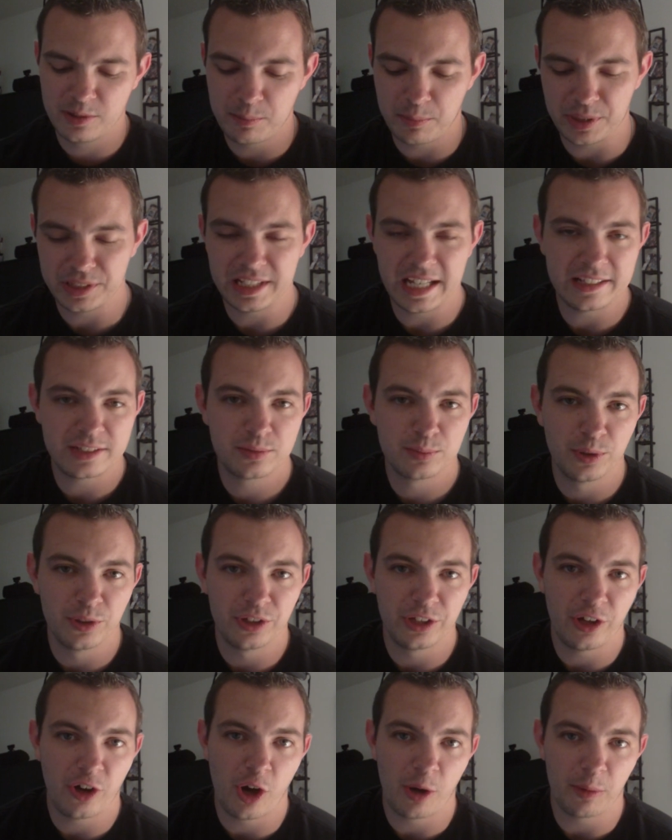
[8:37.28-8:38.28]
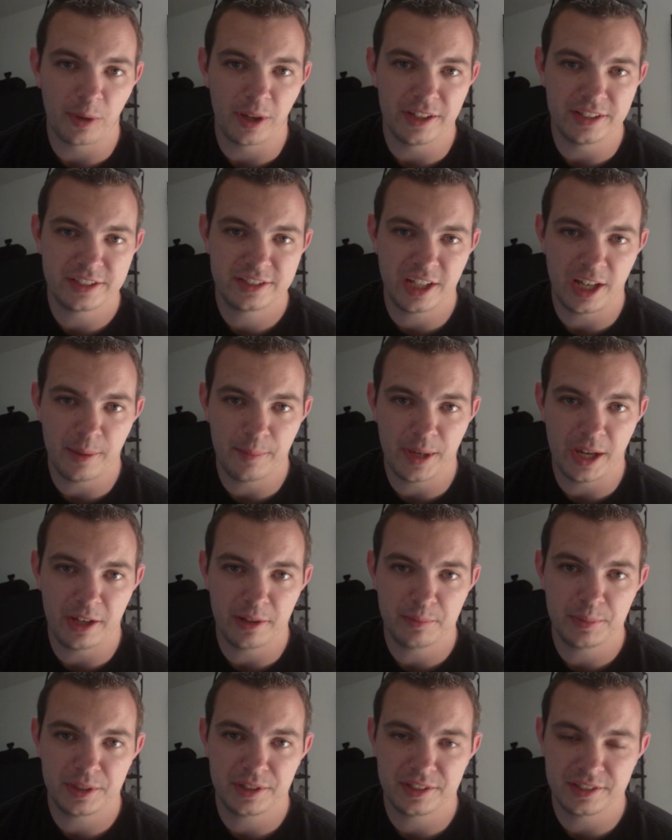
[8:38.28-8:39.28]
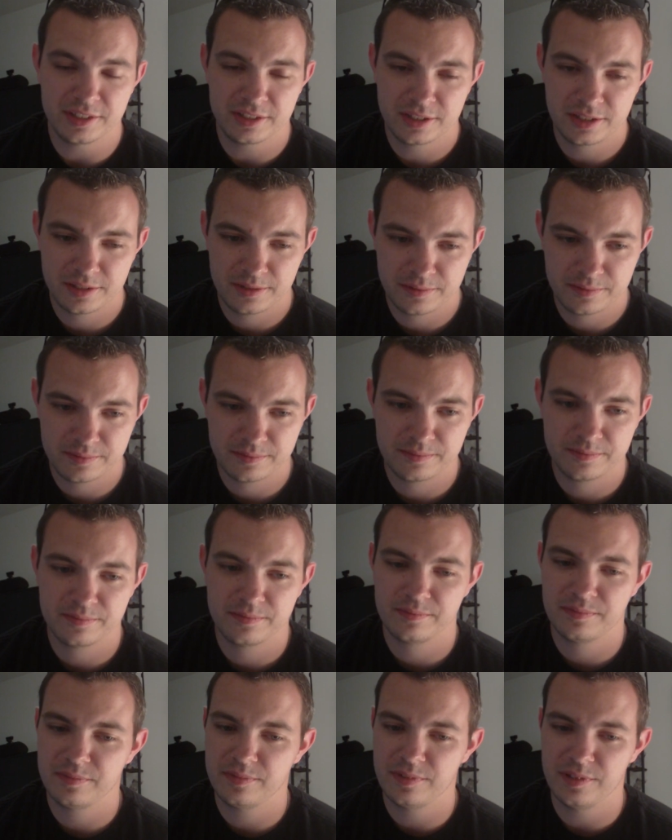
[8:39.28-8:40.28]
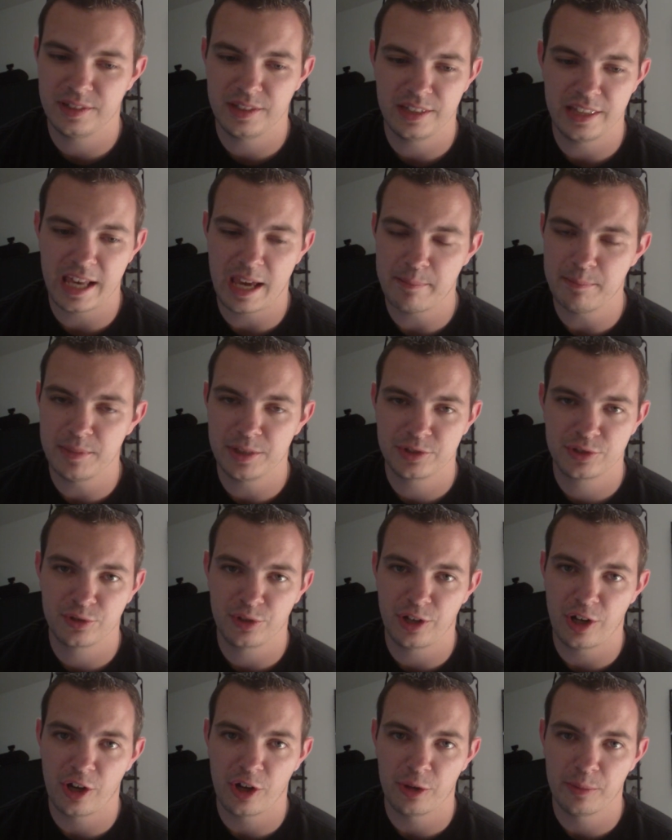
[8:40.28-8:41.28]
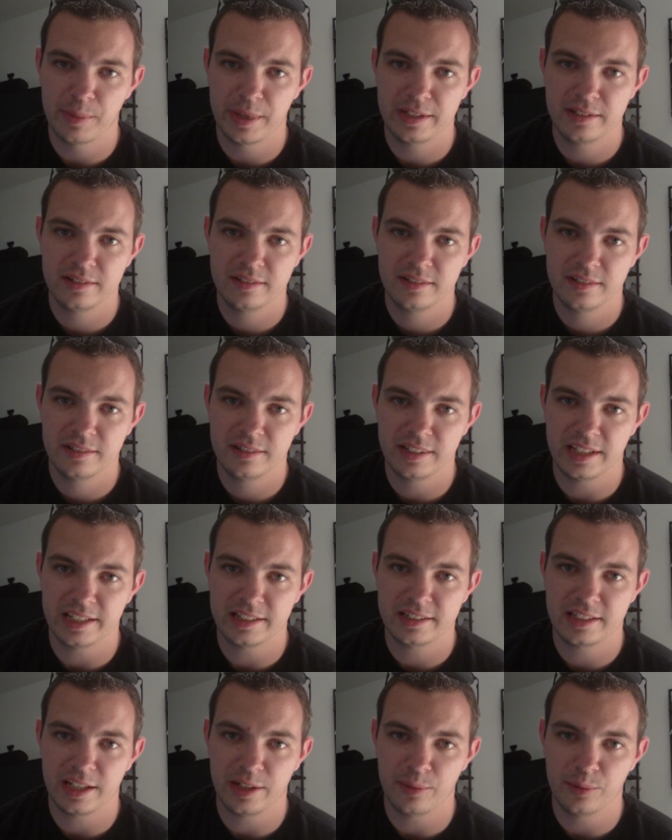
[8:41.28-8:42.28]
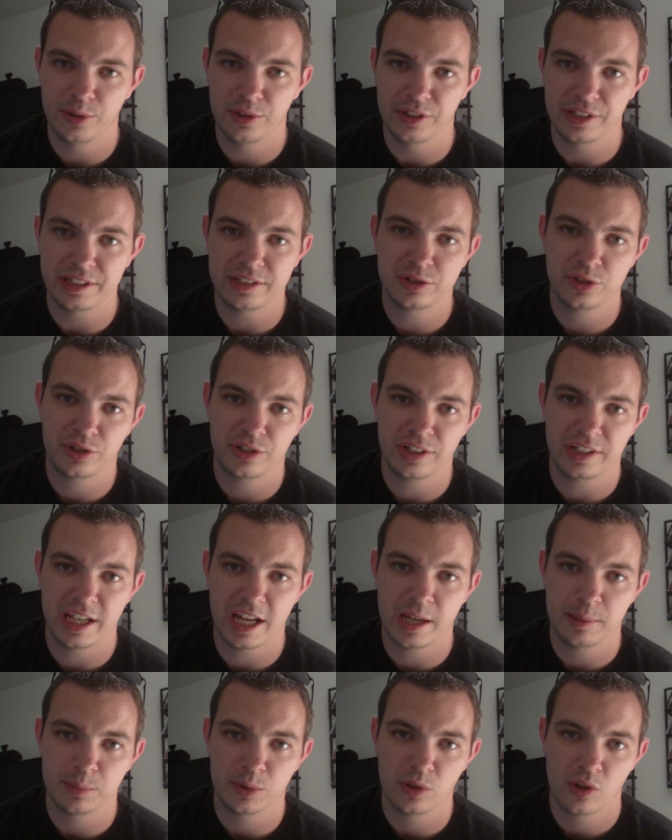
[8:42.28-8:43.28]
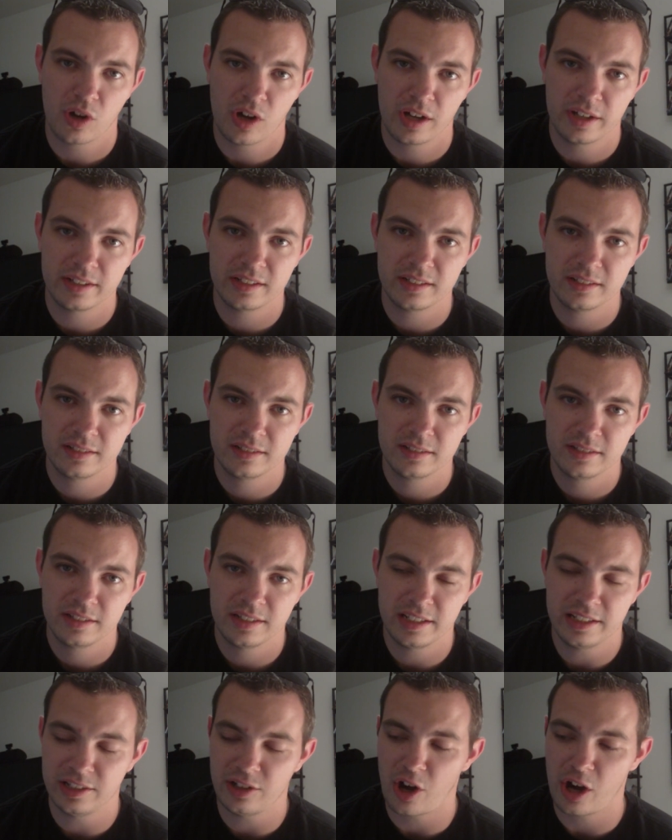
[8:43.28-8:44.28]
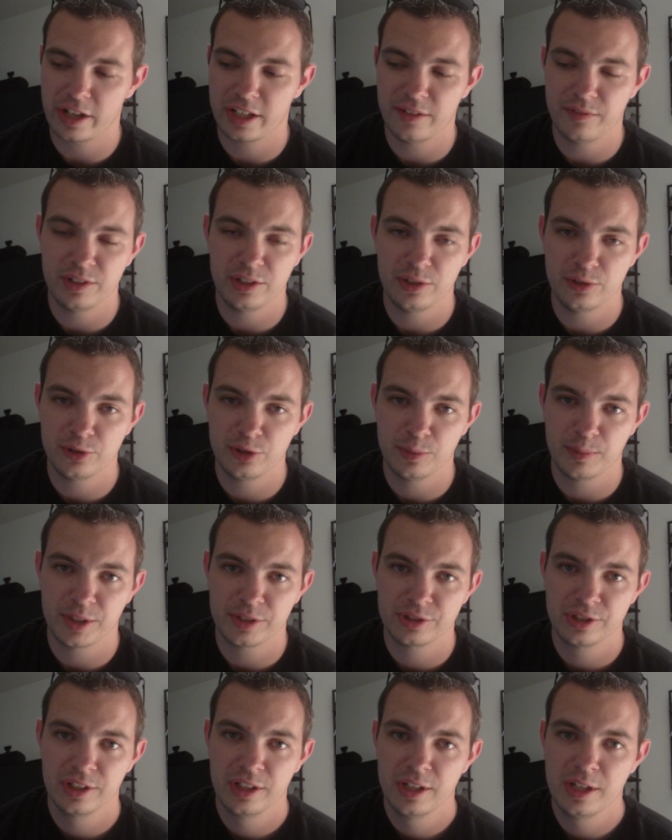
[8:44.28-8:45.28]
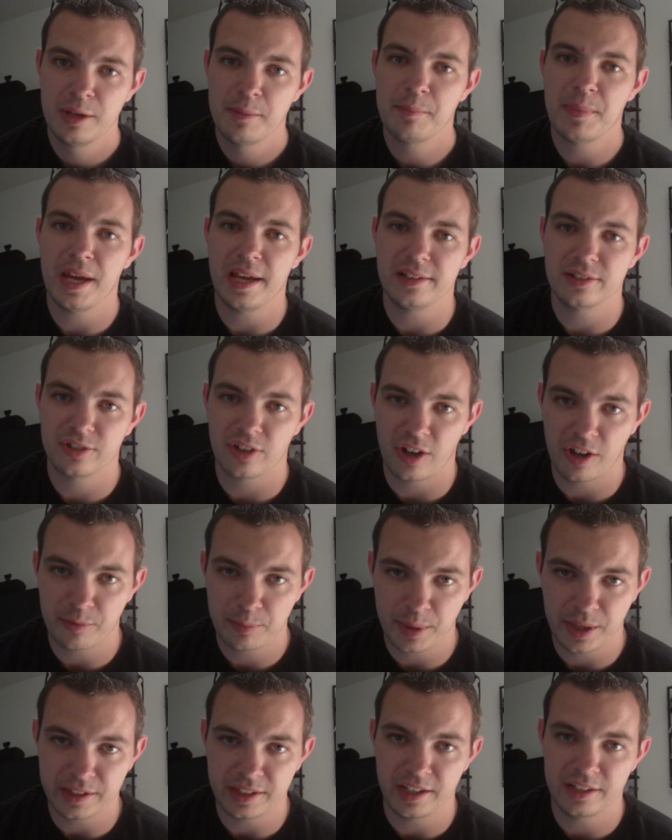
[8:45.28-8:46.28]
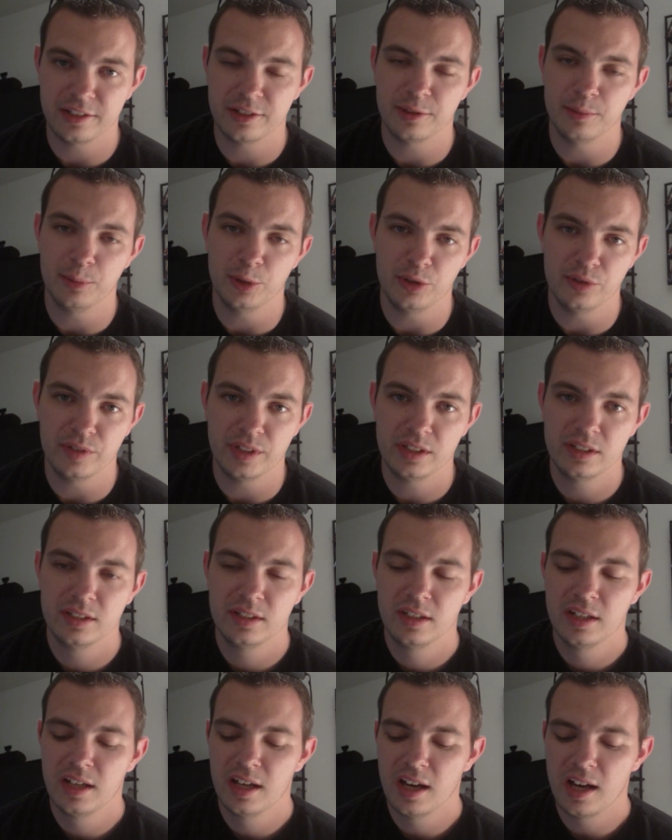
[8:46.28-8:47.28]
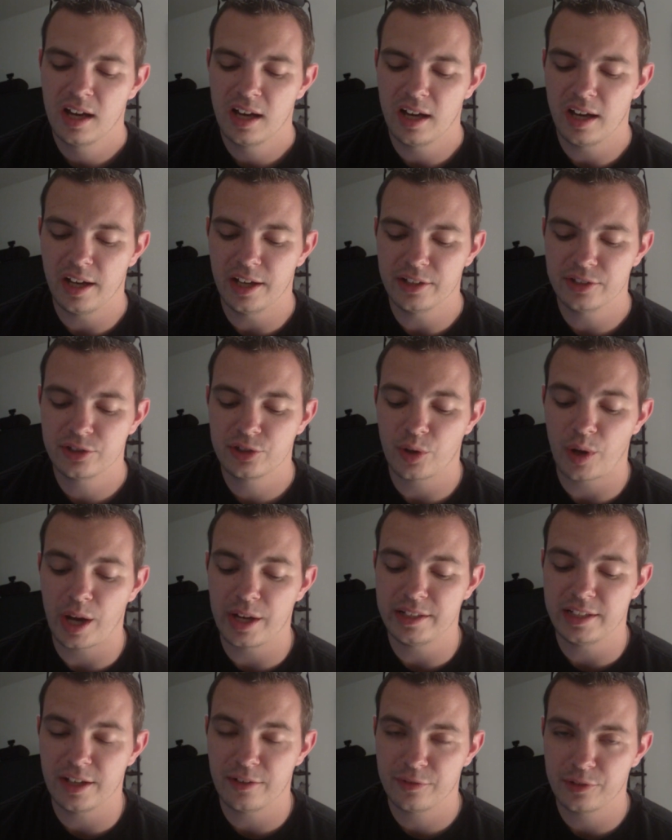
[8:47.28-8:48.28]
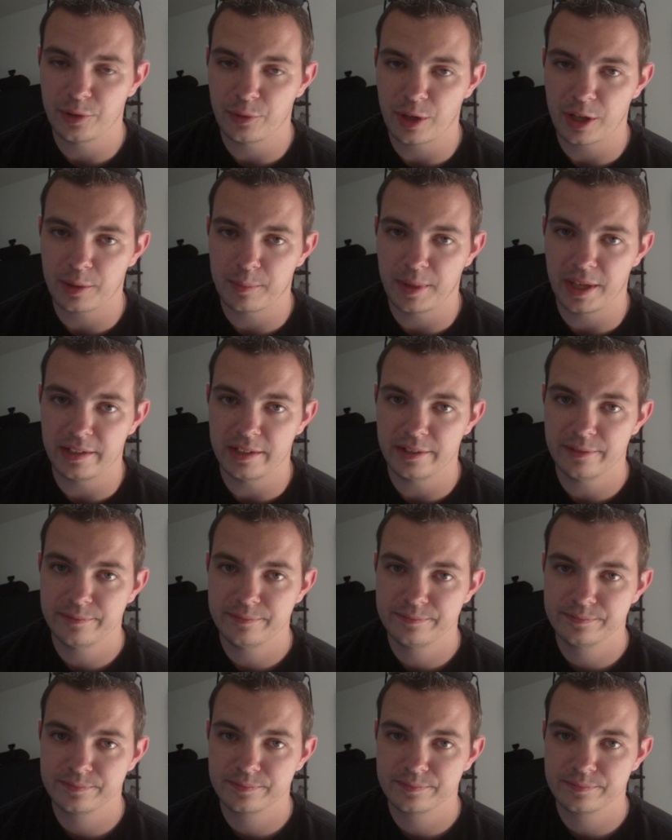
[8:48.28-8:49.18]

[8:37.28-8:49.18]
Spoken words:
But that's really all I'm going to say about it, because that mystery element that they really took a gamble on and not giving you too much pays off by the end of the movie. So I definitely recommend it.